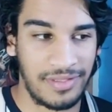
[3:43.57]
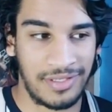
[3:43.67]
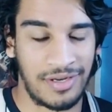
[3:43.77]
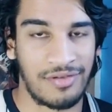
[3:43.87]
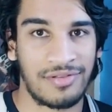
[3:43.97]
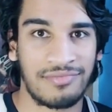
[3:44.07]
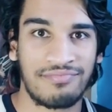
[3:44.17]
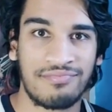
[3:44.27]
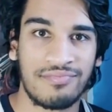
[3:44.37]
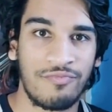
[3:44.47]
you know, the
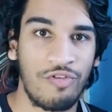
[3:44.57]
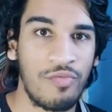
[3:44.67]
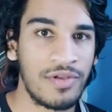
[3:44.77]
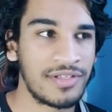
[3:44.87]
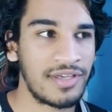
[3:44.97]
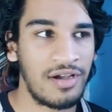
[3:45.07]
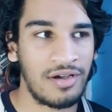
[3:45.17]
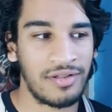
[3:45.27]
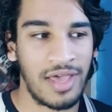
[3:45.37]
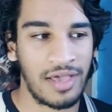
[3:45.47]
rumours
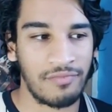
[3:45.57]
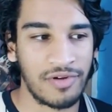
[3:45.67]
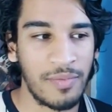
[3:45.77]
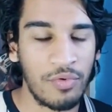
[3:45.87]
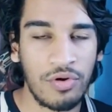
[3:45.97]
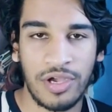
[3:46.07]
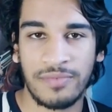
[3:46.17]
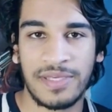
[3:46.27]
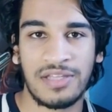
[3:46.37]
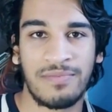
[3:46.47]
are that Namor
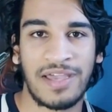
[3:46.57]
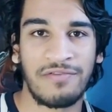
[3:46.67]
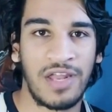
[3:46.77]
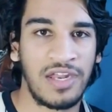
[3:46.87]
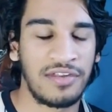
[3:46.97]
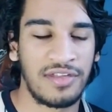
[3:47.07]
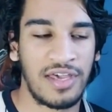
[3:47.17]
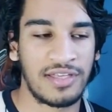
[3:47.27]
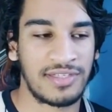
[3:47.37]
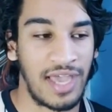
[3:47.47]
could be the main villain in
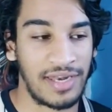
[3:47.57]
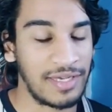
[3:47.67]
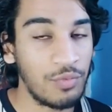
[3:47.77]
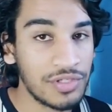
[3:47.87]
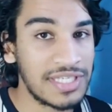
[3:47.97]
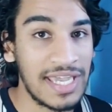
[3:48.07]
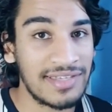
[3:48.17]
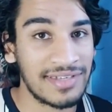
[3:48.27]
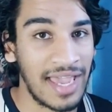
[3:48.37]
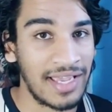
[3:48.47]
this, and he was
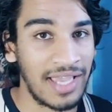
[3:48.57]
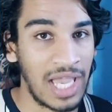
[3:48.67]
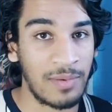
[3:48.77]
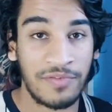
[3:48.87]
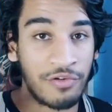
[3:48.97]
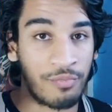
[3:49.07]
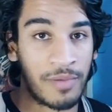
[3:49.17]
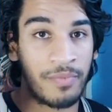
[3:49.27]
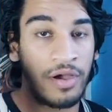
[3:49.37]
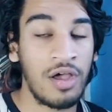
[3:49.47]
teased in Endgame. If you
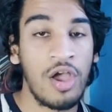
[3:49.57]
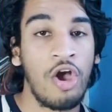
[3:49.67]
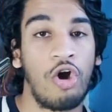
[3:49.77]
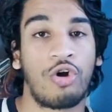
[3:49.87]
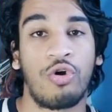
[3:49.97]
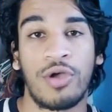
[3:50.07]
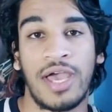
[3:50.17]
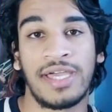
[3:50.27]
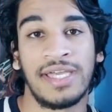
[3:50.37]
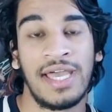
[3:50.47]
remember,
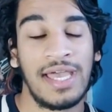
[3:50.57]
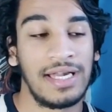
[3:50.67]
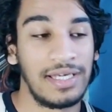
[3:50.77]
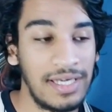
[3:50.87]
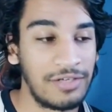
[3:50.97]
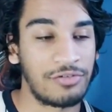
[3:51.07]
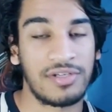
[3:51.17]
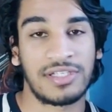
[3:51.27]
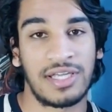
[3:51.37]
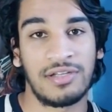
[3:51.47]
Okoye
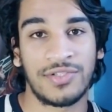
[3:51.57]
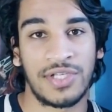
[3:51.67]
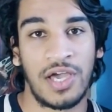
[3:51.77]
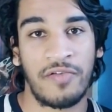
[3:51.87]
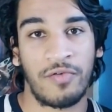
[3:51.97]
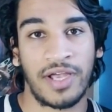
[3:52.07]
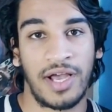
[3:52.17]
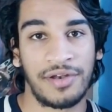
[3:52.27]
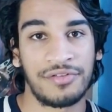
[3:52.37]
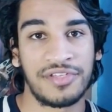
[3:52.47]
literally said there was an earthquake
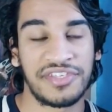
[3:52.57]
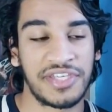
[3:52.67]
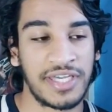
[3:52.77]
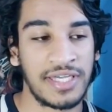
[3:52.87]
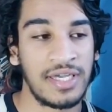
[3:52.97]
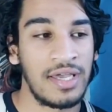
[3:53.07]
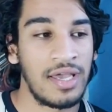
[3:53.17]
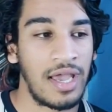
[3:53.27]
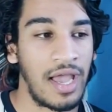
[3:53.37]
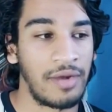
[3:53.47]
under the sea,
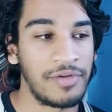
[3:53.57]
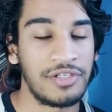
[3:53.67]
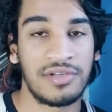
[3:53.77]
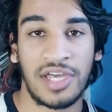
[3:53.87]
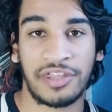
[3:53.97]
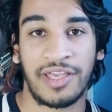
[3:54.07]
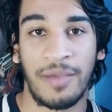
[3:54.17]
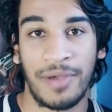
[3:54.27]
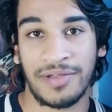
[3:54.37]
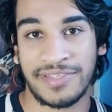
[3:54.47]
and we do
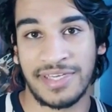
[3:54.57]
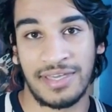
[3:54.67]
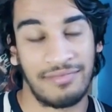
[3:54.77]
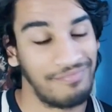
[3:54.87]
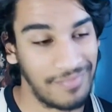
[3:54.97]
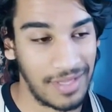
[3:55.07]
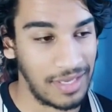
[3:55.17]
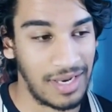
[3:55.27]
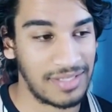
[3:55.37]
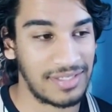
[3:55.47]
nothing about it,
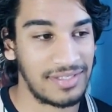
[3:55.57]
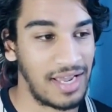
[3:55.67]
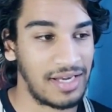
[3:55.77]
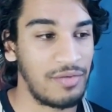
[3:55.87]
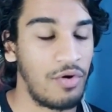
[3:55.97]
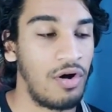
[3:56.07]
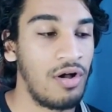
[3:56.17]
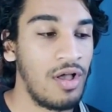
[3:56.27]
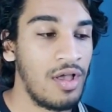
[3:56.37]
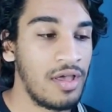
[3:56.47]
and that's exactly what
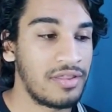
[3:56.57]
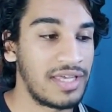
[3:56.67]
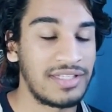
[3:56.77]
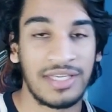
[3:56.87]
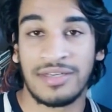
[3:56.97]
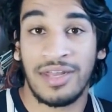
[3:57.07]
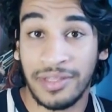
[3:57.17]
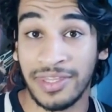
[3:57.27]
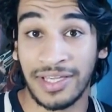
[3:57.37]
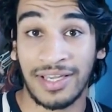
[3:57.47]
they did,
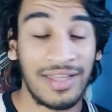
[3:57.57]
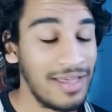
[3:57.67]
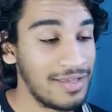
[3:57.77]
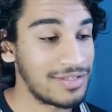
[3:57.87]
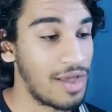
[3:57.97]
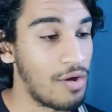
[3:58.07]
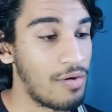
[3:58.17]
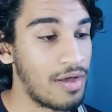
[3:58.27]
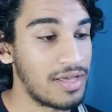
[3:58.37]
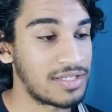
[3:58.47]
nothing.
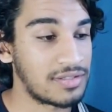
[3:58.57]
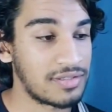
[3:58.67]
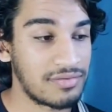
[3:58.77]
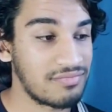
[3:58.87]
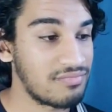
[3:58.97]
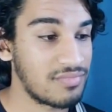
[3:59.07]
So it's